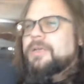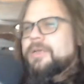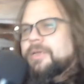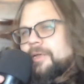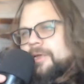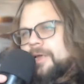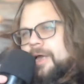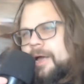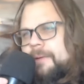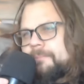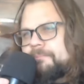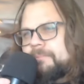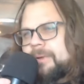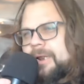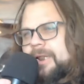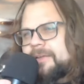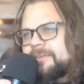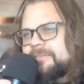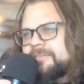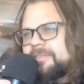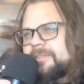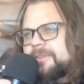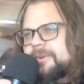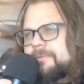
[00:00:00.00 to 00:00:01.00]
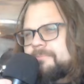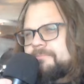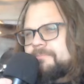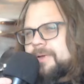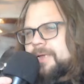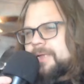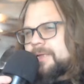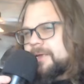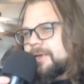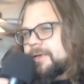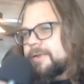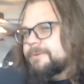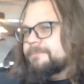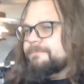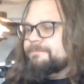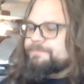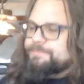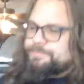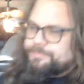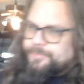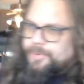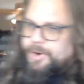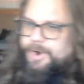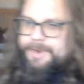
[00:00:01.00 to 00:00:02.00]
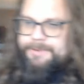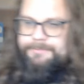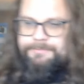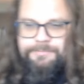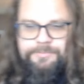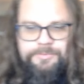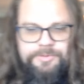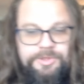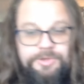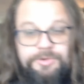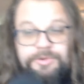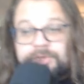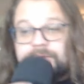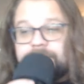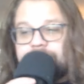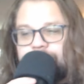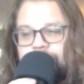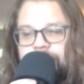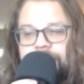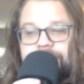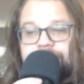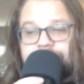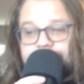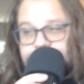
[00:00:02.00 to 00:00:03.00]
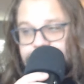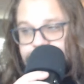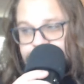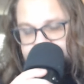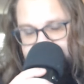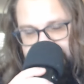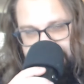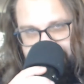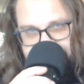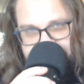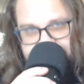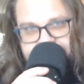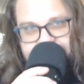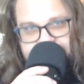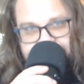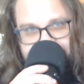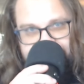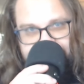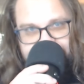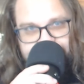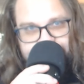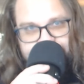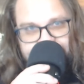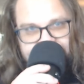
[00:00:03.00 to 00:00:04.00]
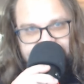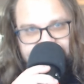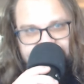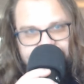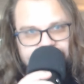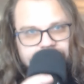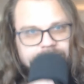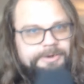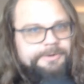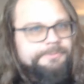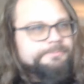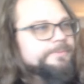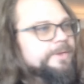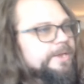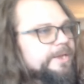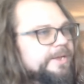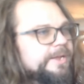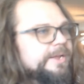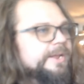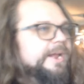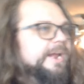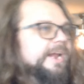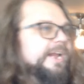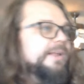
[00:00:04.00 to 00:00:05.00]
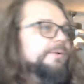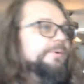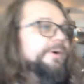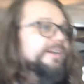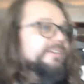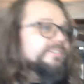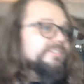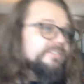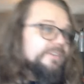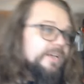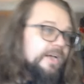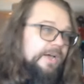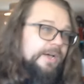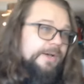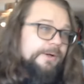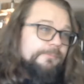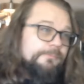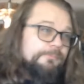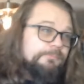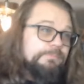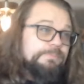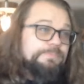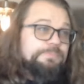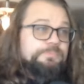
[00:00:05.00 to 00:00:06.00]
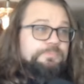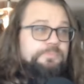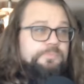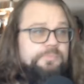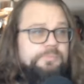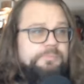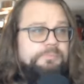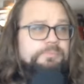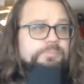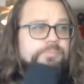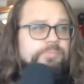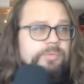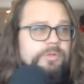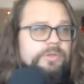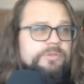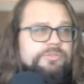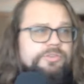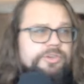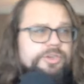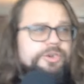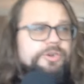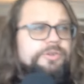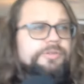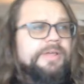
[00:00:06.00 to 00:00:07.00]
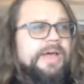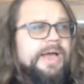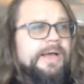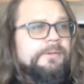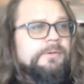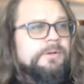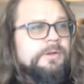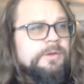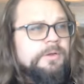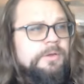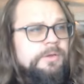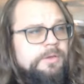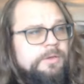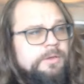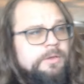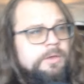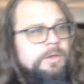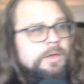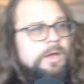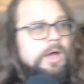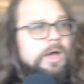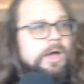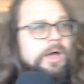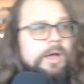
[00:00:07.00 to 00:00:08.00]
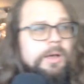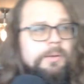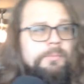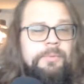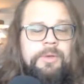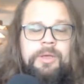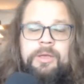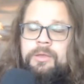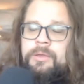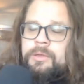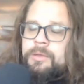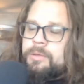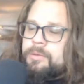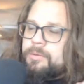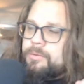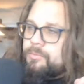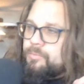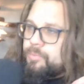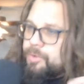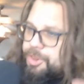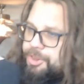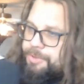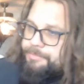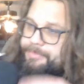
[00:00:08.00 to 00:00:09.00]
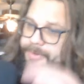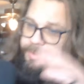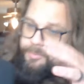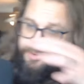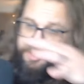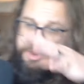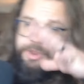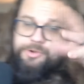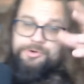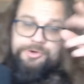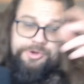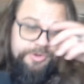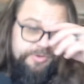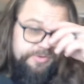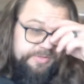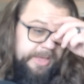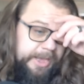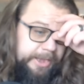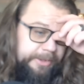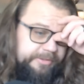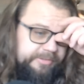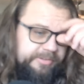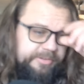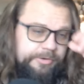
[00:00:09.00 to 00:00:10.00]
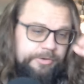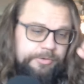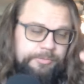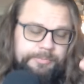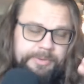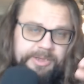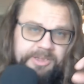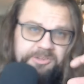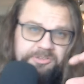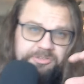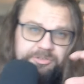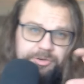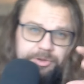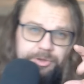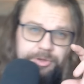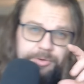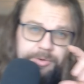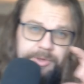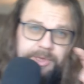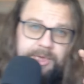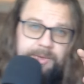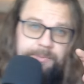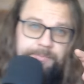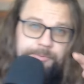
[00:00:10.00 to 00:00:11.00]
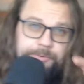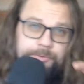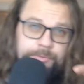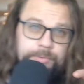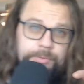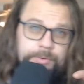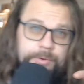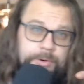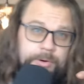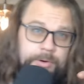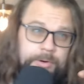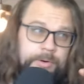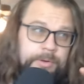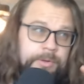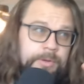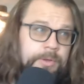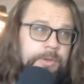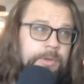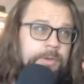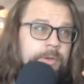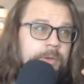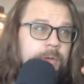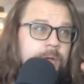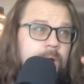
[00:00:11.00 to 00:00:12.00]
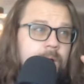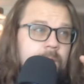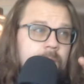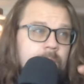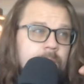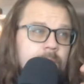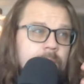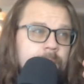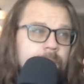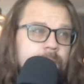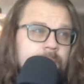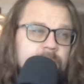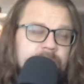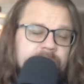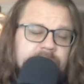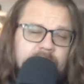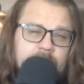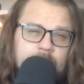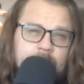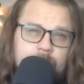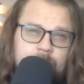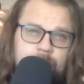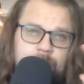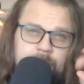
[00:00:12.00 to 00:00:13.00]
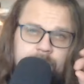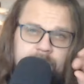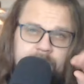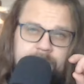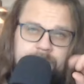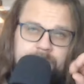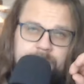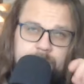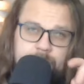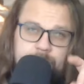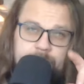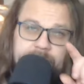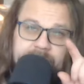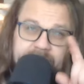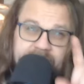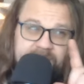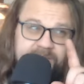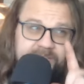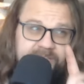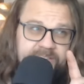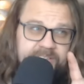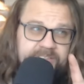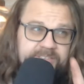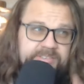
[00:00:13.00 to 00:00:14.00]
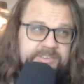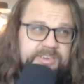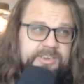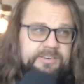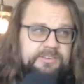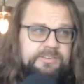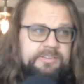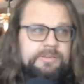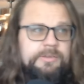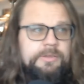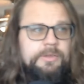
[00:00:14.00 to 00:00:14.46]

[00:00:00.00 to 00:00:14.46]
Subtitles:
God bless the Dominion, right? You can wonder who the Dominion is based on. Anyways, so you do that. But when you do that too, make sure you keep your tone and mood consistent.